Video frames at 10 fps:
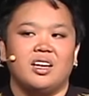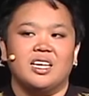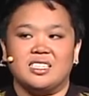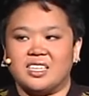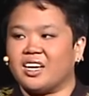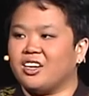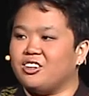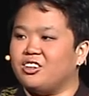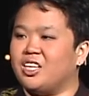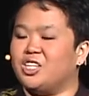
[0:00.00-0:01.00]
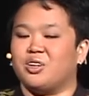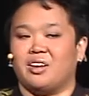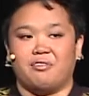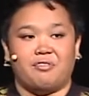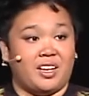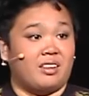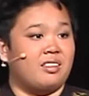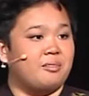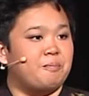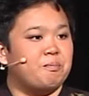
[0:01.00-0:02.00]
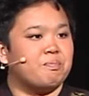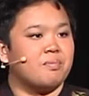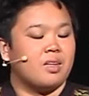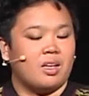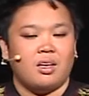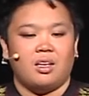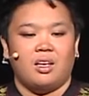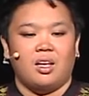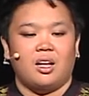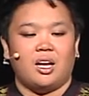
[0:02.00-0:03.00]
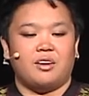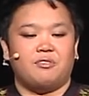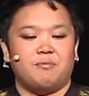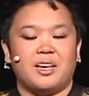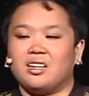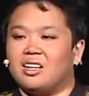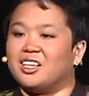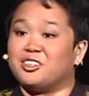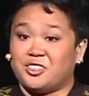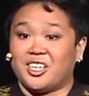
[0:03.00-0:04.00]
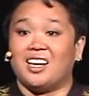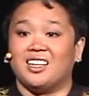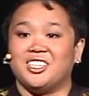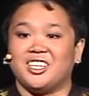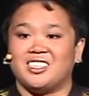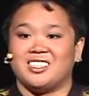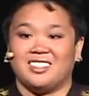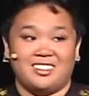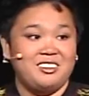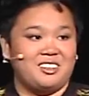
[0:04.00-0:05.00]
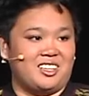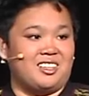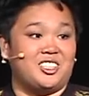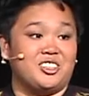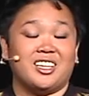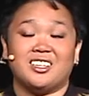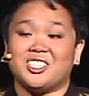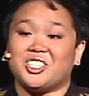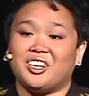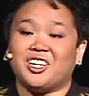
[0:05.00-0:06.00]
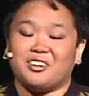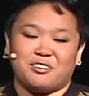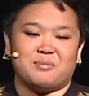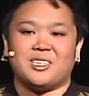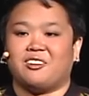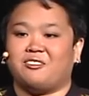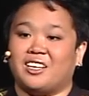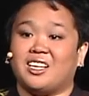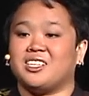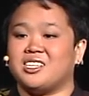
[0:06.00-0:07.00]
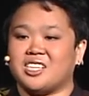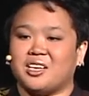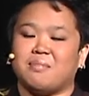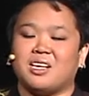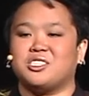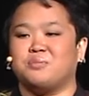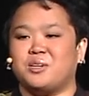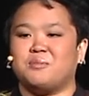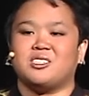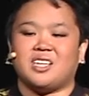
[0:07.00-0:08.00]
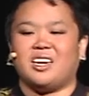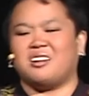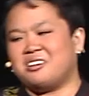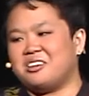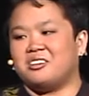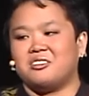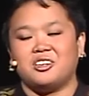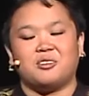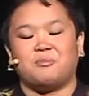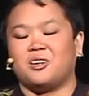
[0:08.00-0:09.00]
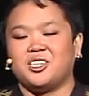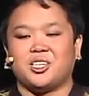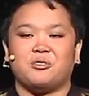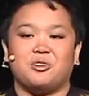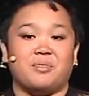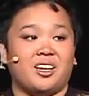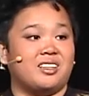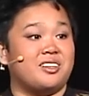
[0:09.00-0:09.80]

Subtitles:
And second, you need to have faith. I've met a lot of challenges during this journey, from financial setbacks to people saying, oh, your project won't make a